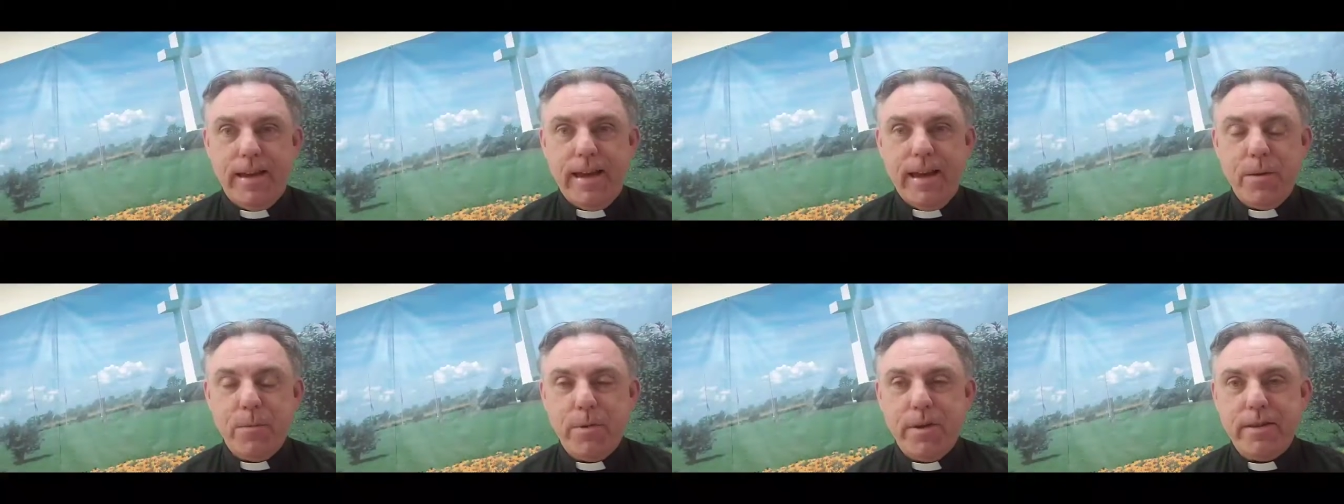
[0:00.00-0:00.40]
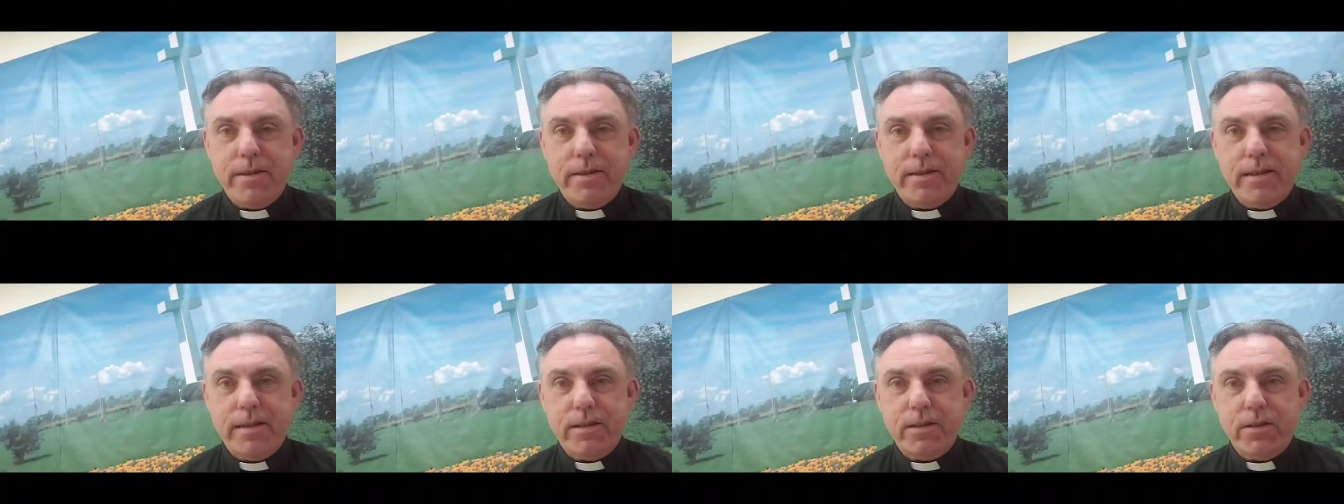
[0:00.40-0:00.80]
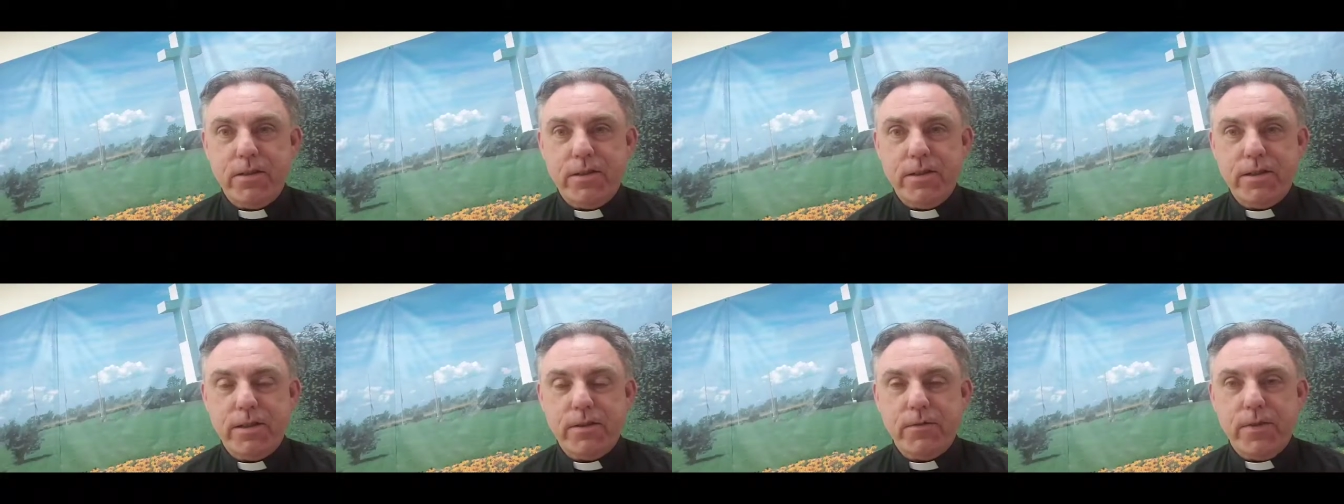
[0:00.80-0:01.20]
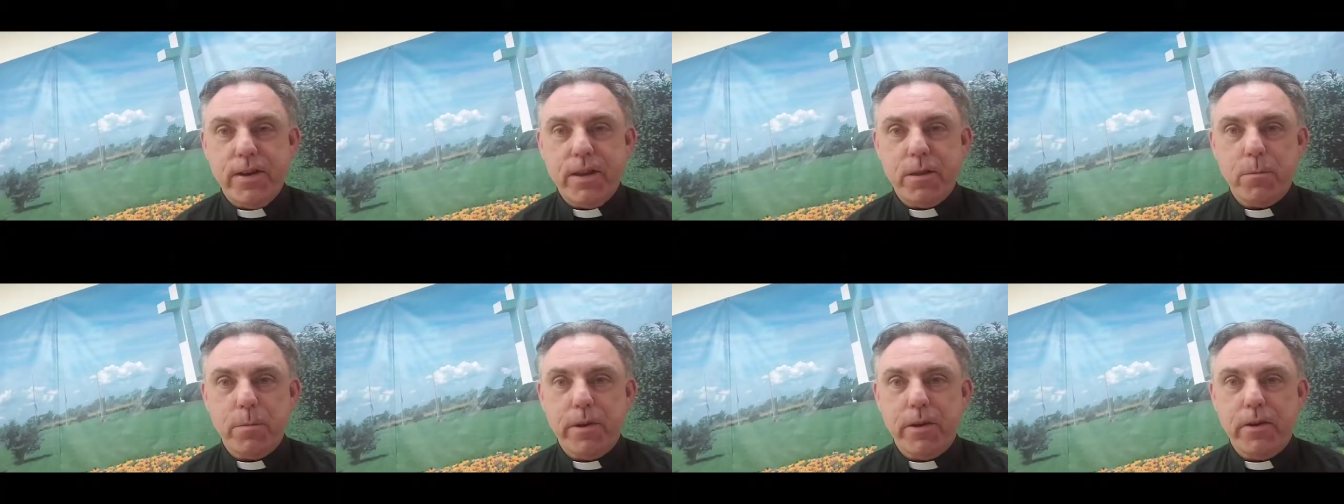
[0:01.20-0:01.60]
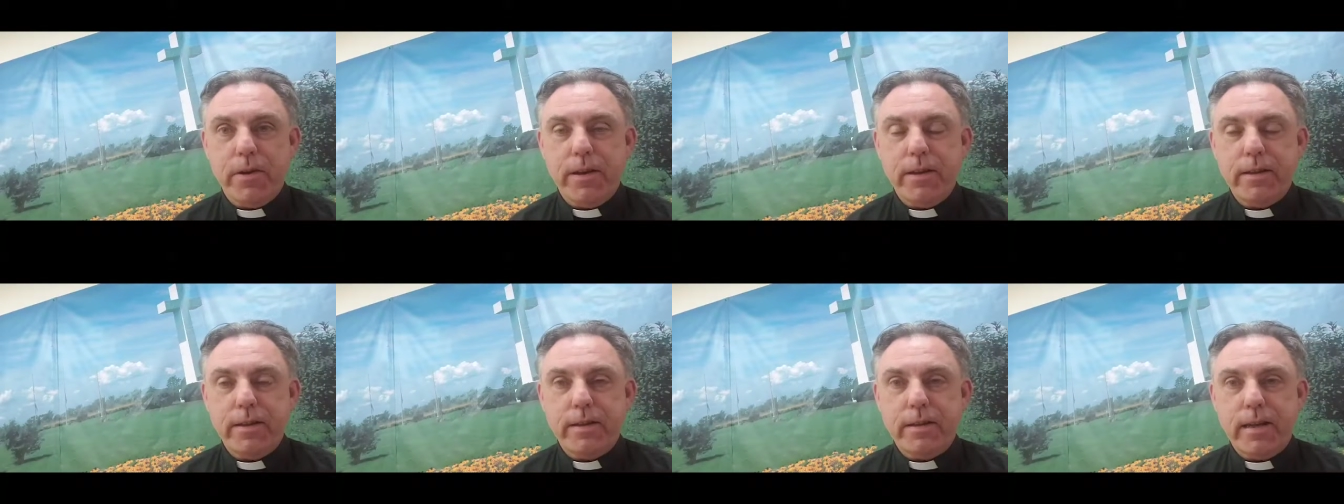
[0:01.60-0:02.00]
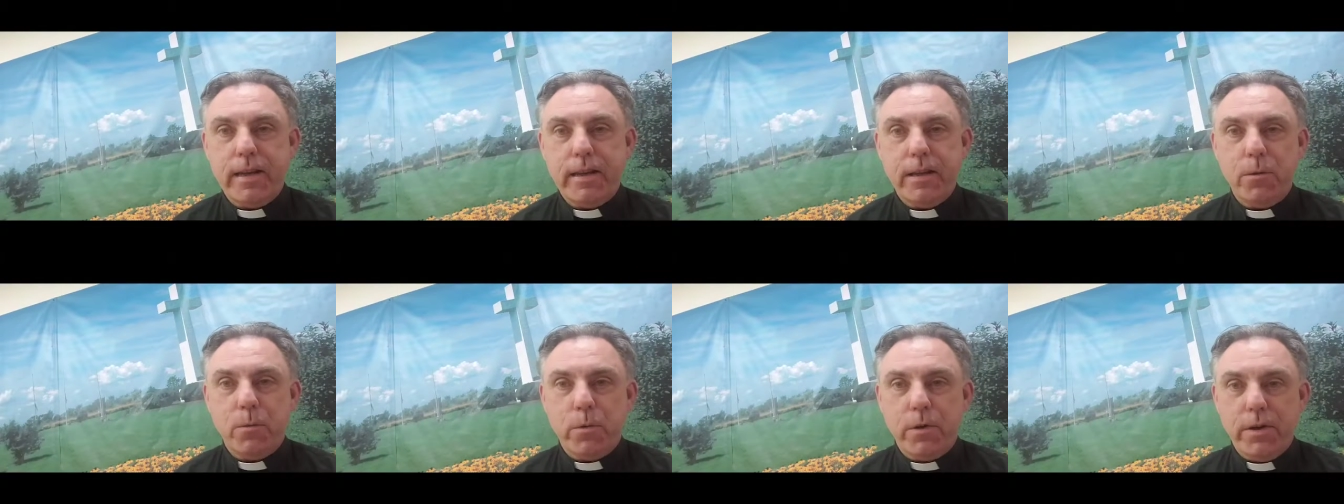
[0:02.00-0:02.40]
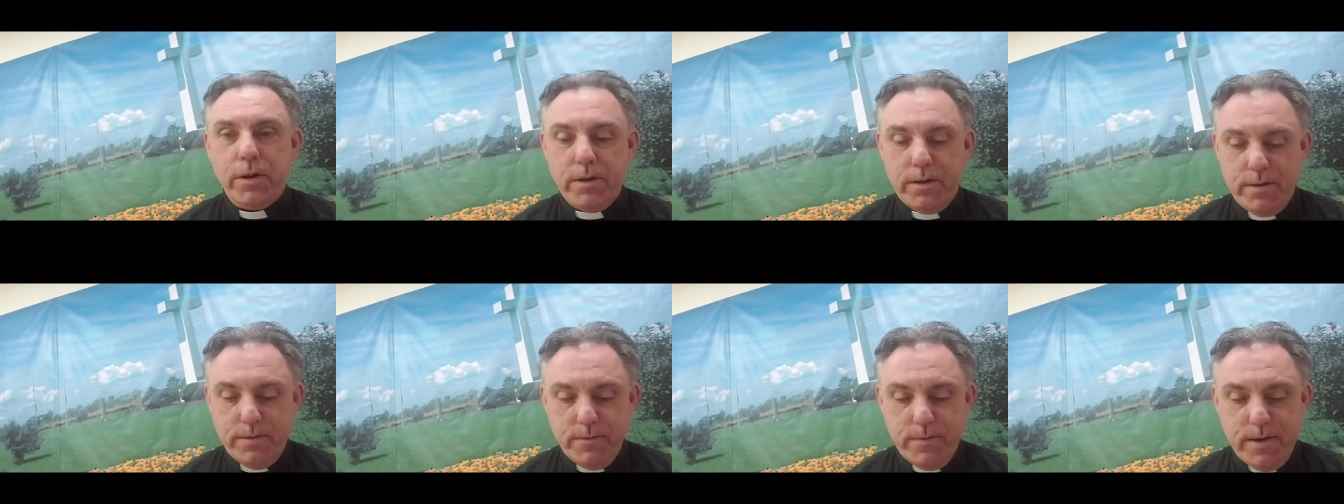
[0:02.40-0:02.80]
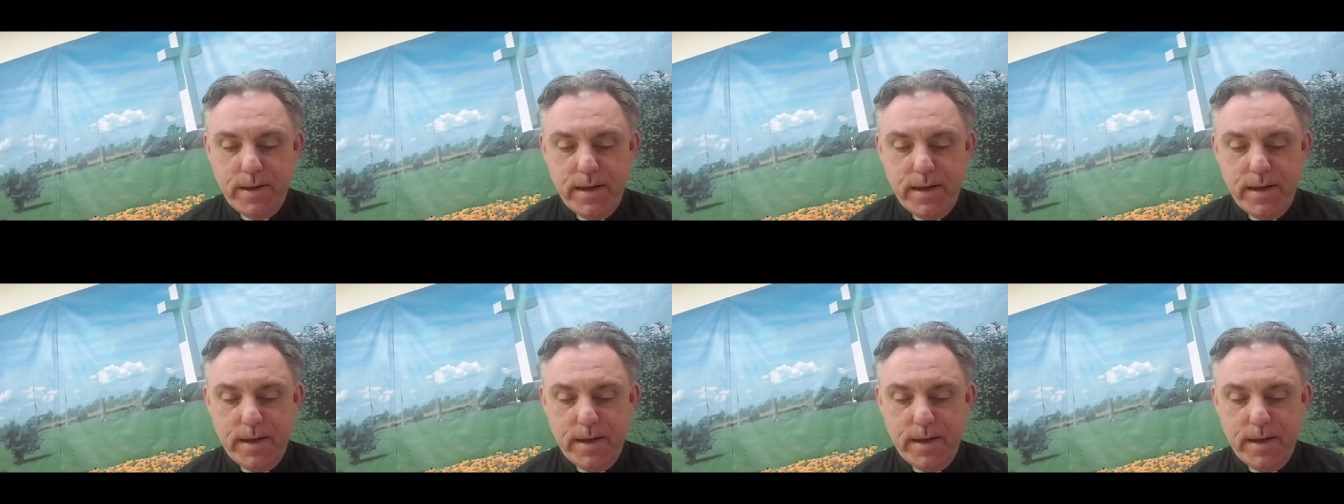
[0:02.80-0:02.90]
Hi, brothers and sisters, it's Father Barry, the Daily Word,